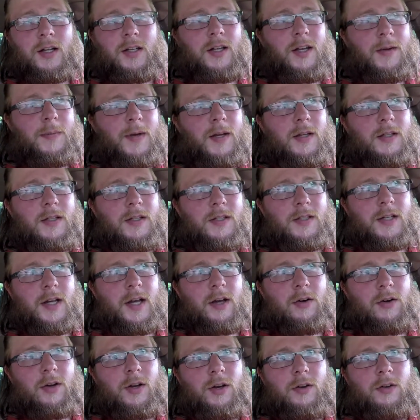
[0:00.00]
give me a
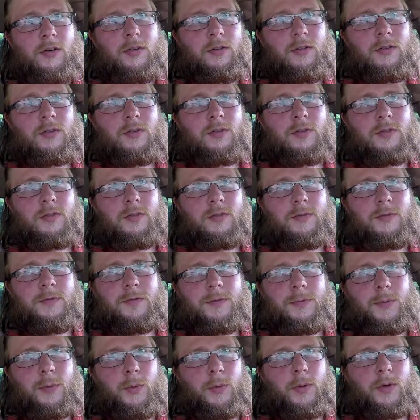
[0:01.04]
discount code
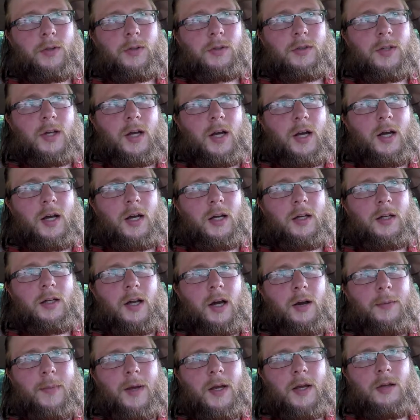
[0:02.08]
for
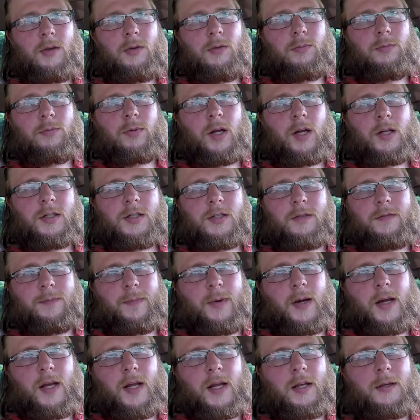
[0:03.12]
I'll make you lots of
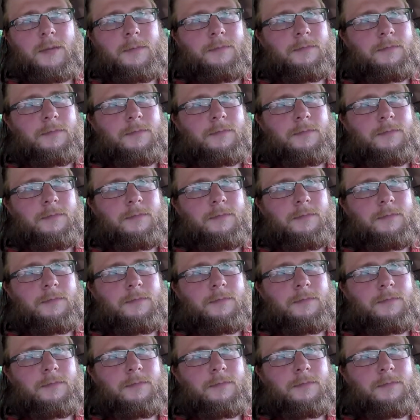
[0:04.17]
money.